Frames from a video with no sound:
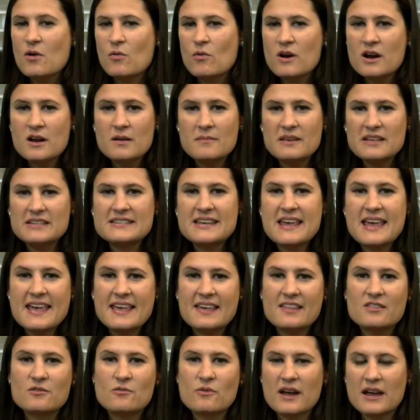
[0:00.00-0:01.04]
We're going to be
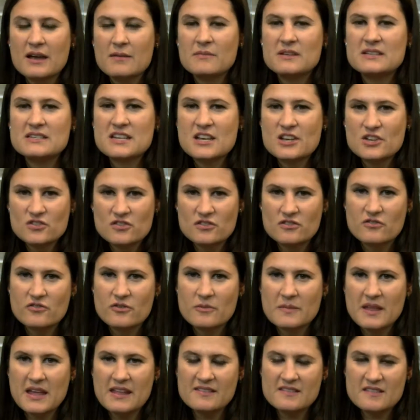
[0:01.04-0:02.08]
taking the recommendations
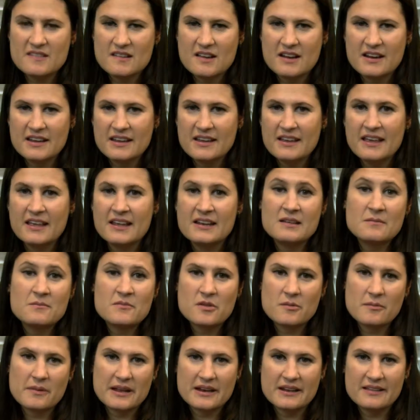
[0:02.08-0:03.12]
from that study and
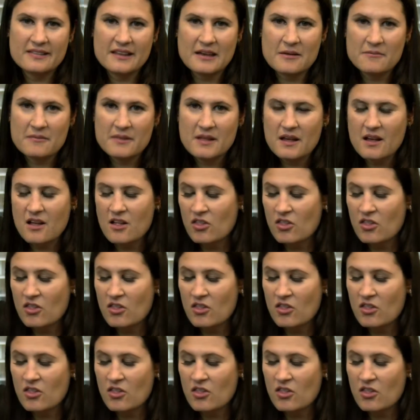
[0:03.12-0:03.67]
implementing them,